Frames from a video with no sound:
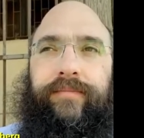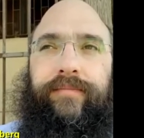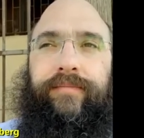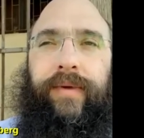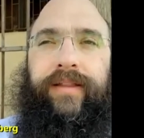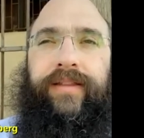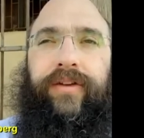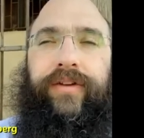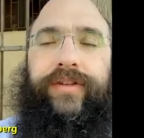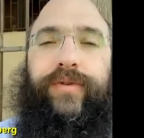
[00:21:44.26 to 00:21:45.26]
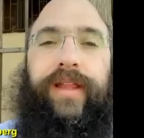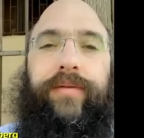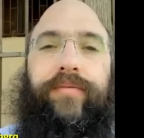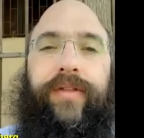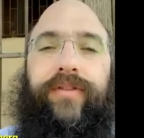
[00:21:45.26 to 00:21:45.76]
My dear Israeli
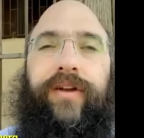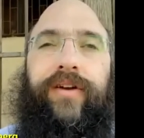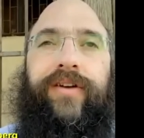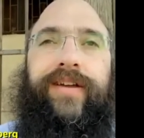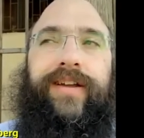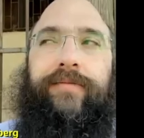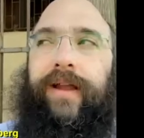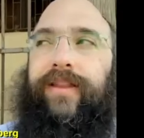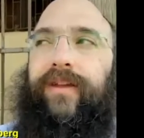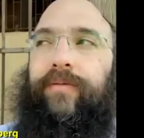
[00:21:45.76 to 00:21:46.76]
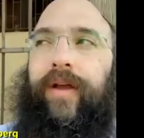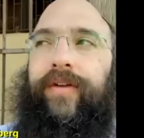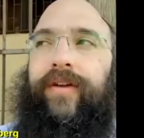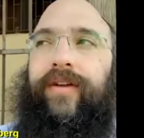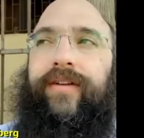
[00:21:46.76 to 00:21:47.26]
brother? No. My dear
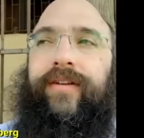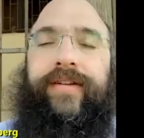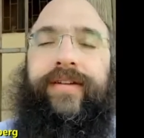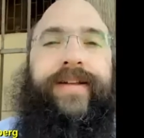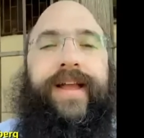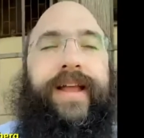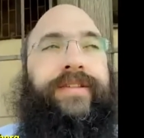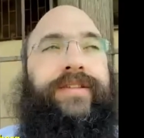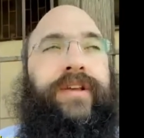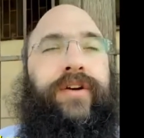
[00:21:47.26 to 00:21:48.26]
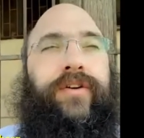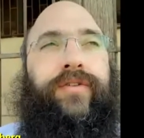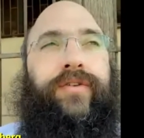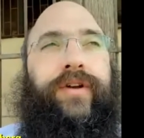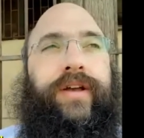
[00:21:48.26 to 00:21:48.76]
brother? And
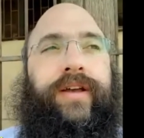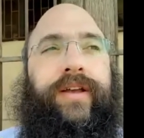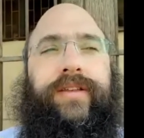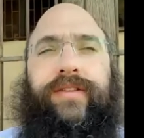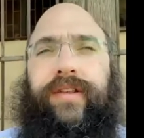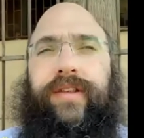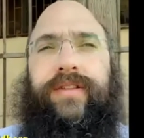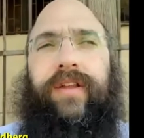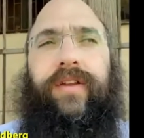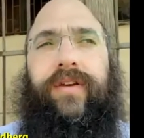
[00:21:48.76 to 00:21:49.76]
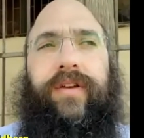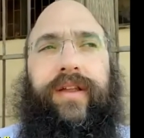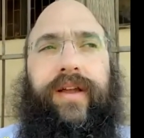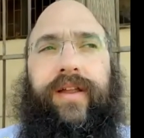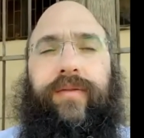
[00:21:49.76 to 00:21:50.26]
so he says, no,
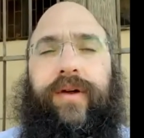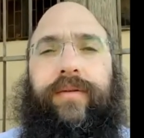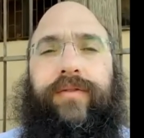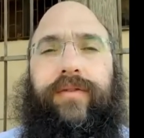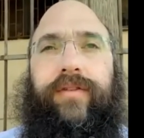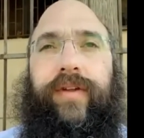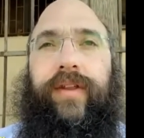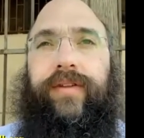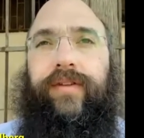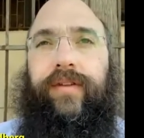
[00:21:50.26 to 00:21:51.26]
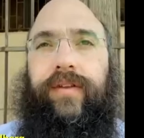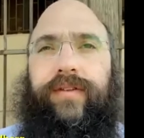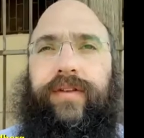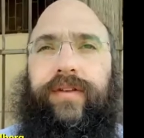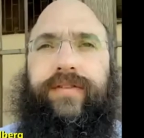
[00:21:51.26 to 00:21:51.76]
I don't want to do the tefillin.
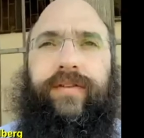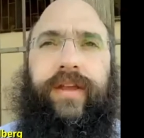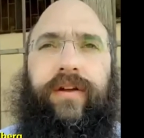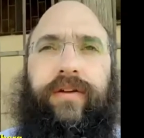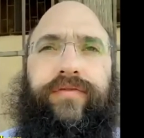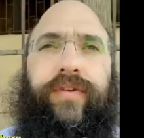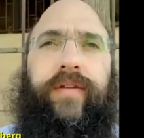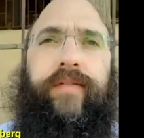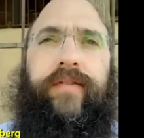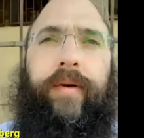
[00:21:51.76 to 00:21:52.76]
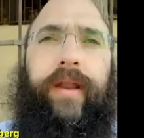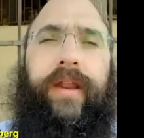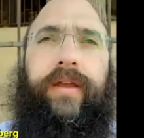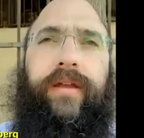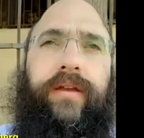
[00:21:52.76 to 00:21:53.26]
It's here in front of everybody?
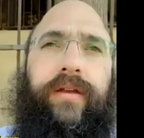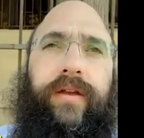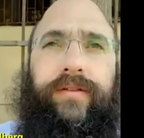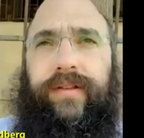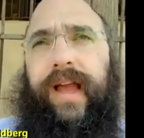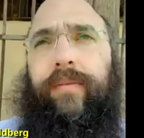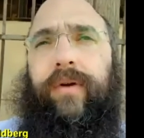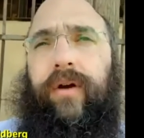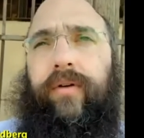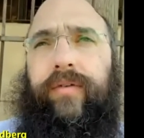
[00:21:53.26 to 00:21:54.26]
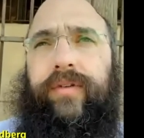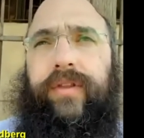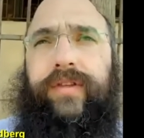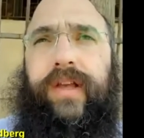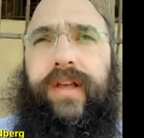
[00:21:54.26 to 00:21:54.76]
He says, yeah, we'll go over to
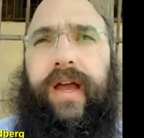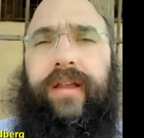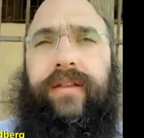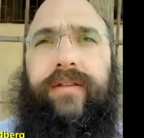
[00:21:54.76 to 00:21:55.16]
the side.